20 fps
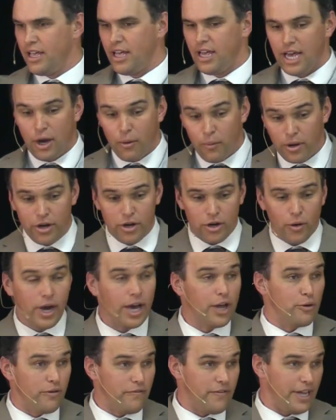I want to know how
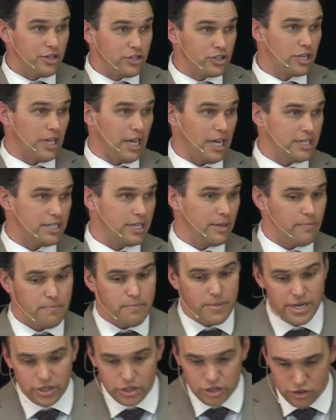to evangelize them,
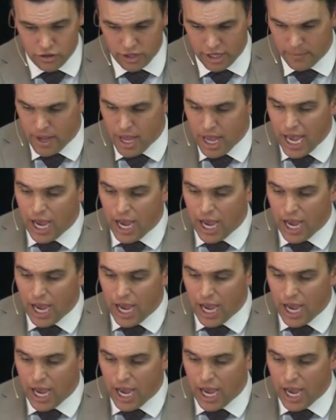minister them.